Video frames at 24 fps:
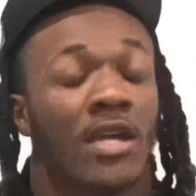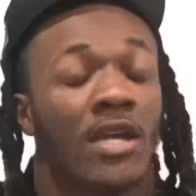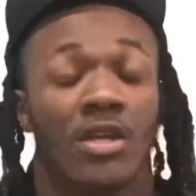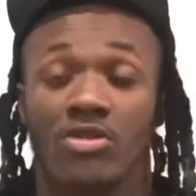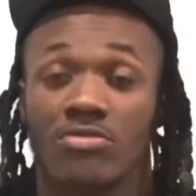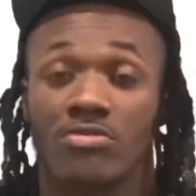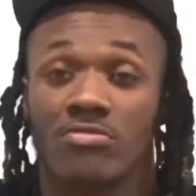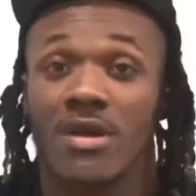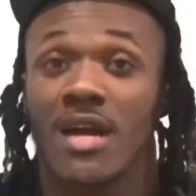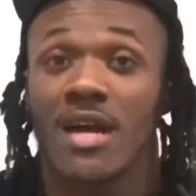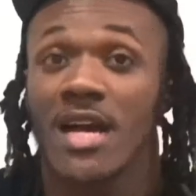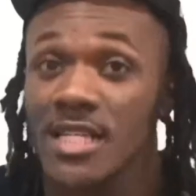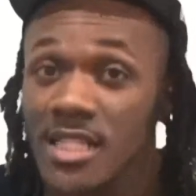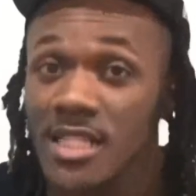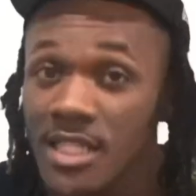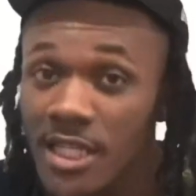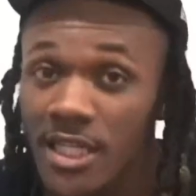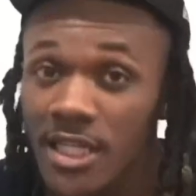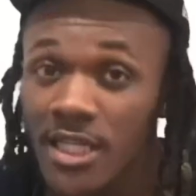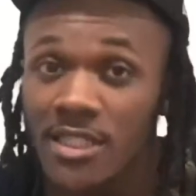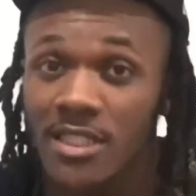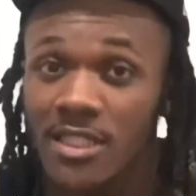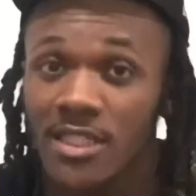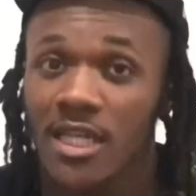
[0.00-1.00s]
You
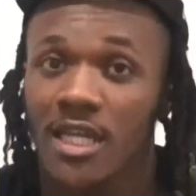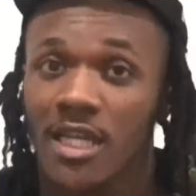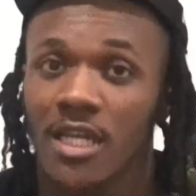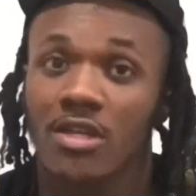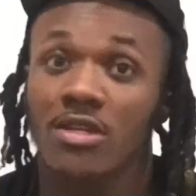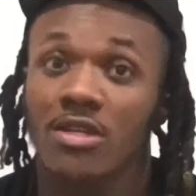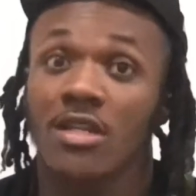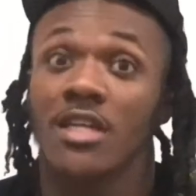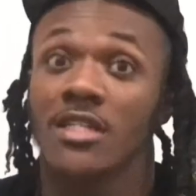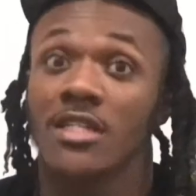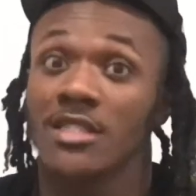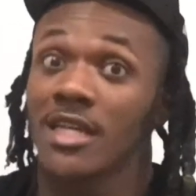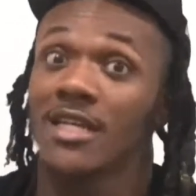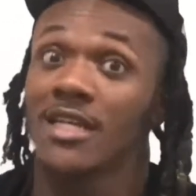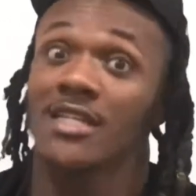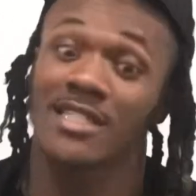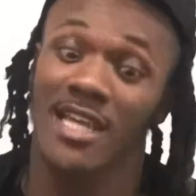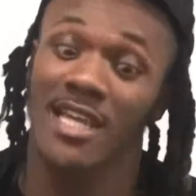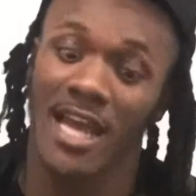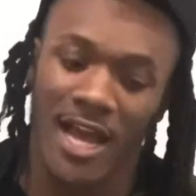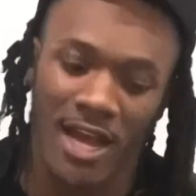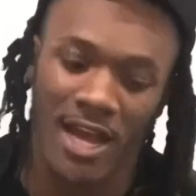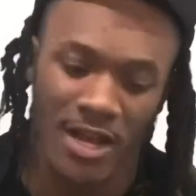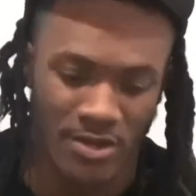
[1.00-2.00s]
musky and shit. You need to take a
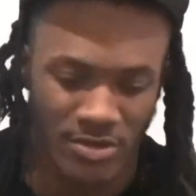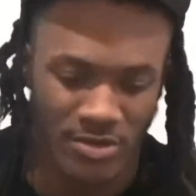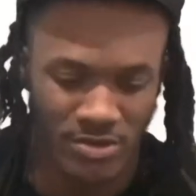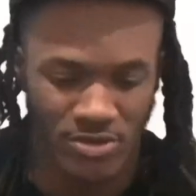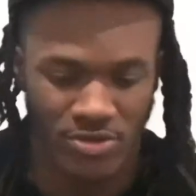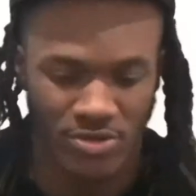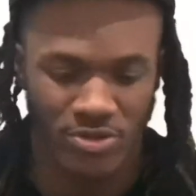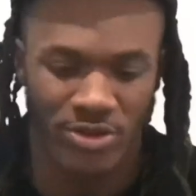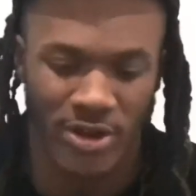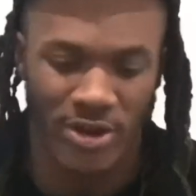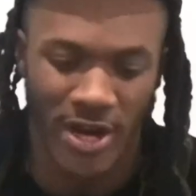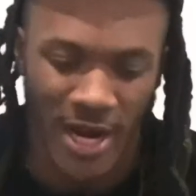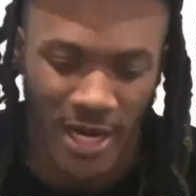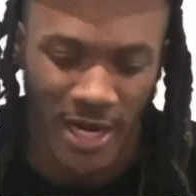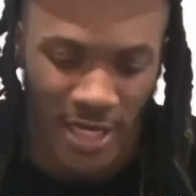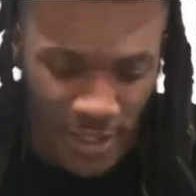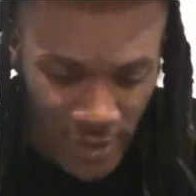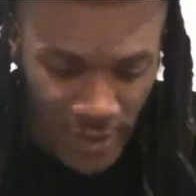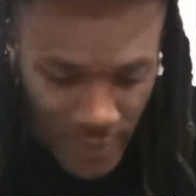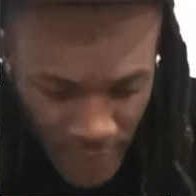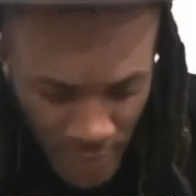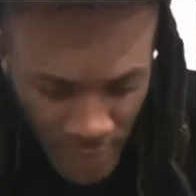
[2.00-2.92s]
shower. Okay.